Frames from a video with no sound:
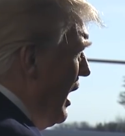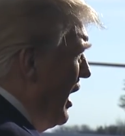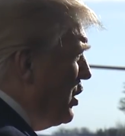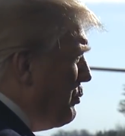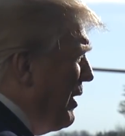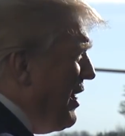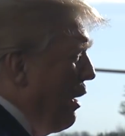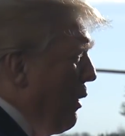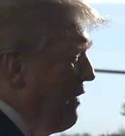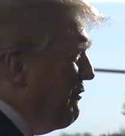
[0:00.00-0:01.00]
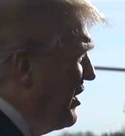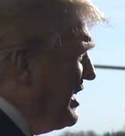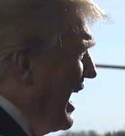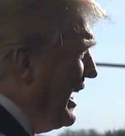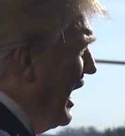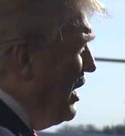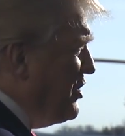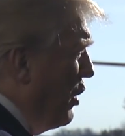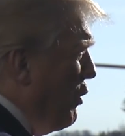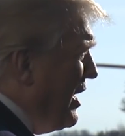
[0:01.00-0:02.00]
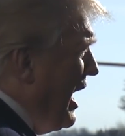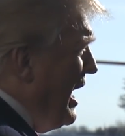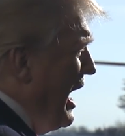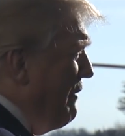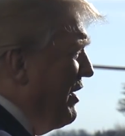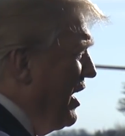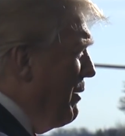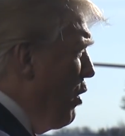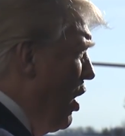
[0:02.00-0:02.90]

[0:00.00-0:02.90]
And it's been that way for decades, and we can't have it anymore.